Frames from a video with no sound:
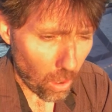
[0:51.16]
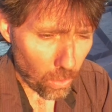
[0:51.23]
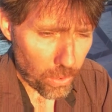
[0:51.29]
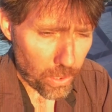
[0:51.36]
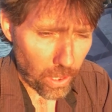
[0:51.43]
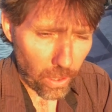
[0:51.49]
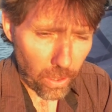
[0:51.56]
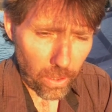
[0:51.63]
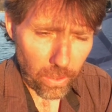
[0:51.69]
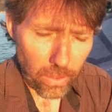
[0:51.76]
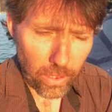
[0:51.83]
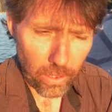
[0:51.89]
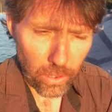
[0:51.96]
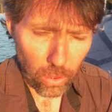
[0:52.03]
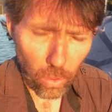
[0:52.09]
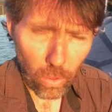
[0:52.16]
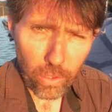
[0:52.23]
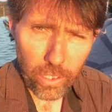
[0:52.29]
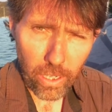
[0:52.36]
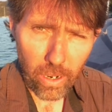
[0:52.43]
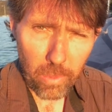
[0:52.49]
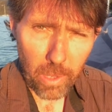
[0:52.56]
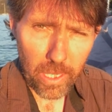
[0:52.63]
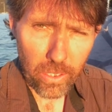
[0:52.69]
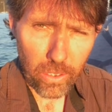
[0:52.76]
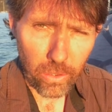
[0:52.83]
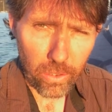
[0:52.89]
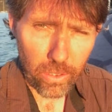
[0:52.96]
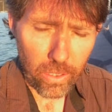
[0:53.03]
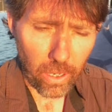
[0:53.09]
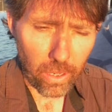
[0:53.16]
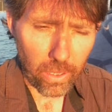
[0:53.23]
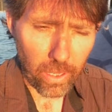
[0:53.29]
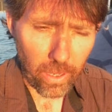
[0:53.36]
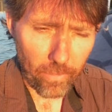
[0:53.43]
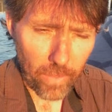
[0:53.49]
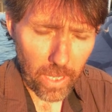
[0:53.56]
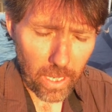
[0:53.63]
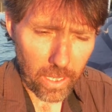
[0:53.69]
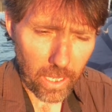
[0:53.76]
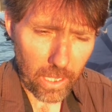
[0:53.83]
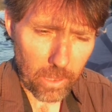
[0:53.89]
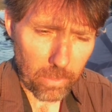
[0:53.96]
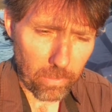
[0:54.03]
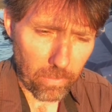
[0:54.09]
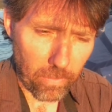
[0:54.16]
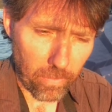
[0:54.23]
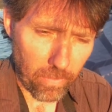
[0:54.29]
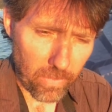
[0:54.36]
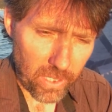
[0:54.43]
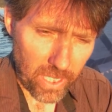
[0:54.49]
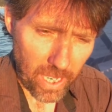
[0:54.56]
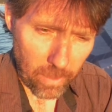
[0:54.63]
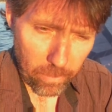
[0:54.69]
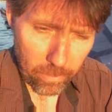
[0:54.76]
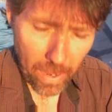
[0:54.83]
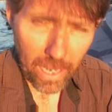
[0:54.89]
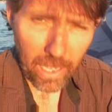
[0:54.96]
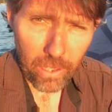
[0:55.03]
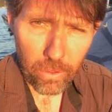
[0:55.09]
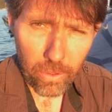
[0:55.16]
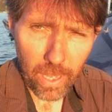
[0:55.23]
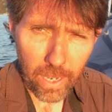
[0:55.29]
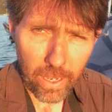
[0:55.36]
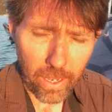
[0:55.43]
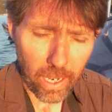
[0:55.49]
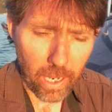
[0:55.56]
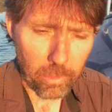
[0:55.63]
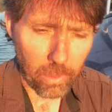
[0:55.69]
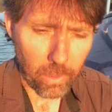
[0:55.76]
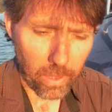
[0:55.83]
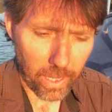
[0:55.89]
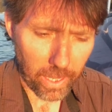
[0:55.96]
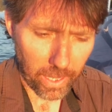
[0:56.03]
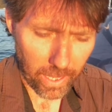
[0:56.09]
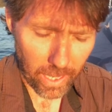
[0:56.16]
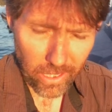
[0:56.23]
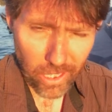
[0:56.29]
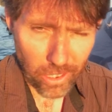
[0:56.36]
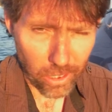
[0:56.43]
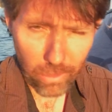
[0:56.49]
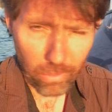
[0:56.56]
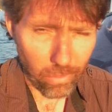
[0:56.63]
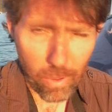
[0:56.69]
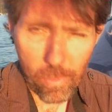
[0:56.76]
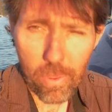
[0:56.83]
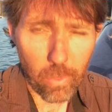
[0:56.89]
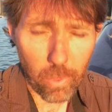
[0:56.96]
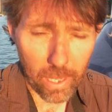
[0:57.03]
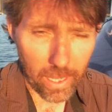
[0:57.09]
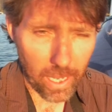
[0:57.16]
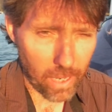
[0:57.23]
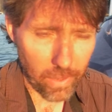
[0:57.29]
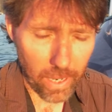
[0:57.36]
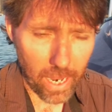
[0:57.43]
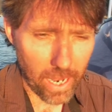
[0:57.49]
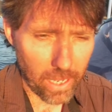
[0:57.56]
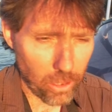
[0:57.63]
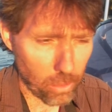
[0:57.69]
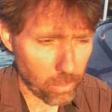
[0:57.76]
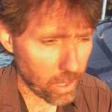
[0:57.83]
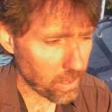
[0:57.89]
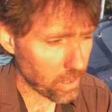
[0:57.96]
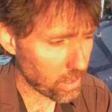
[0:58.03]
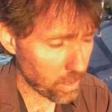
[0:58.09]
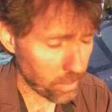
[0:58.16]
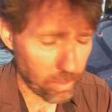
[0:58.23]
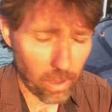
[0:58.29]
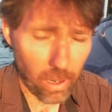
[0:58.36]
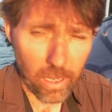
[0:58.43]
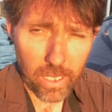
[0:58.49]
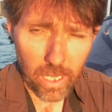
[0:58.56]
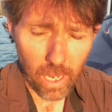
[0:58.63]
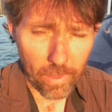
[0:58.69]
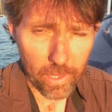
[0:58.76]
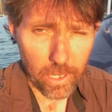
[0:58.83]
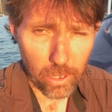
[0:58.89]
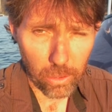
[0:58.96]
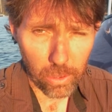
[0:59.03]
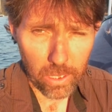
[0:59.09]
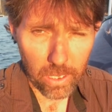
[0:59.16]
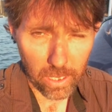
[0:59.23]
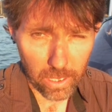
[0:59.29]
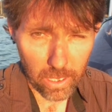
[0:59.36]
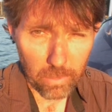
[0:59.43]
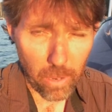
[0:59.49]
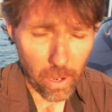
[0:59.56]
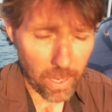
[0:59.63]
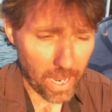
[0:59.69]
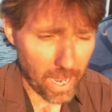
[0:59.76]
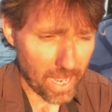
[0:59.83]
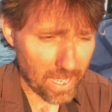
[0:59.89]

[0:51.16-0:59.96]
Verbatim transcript: Also, the torque generated by this two-stroke gets sent back through that cable and can actually sort of rip the wheel out of your hands almost. It's surprising how much torque steer this motor